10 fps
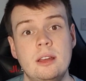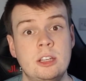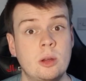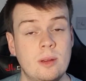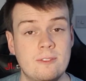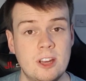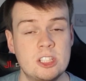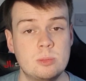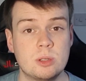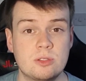you know,
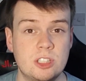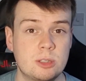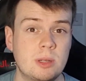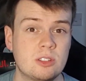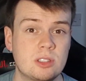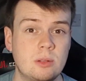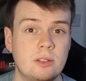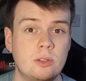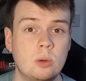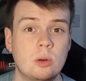investment of
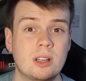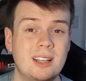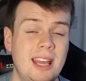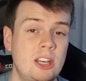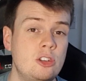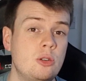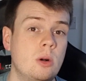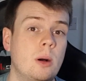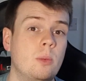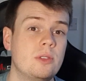£6.74 can end you
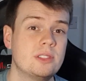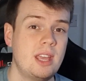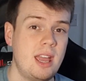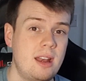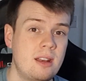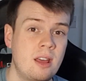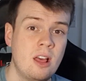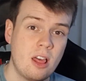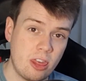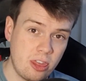up with
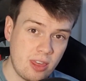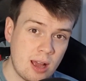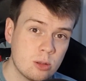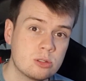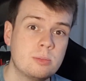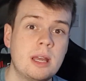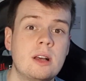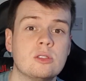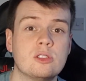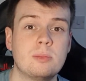
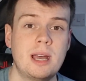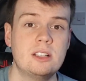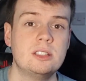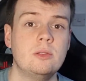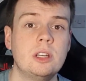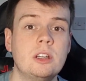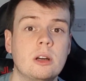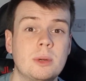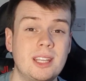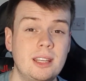£10,000 of passive
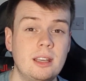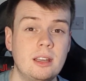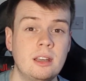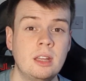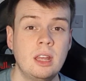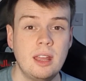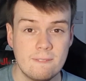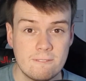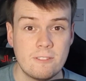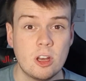income a year in
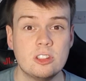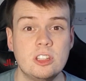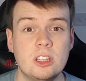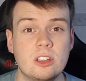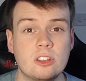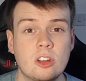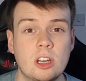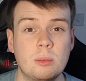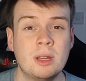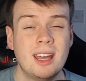30 years
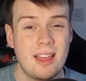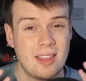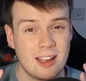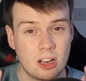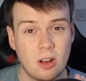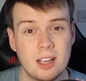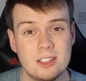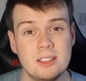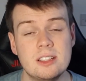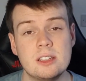time. And that,
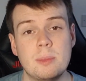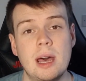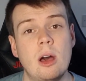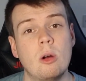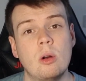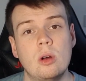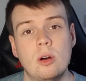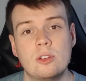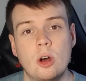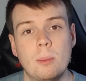guys, is the power
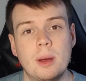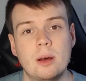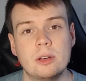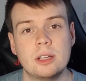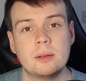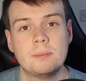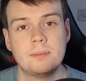of compounding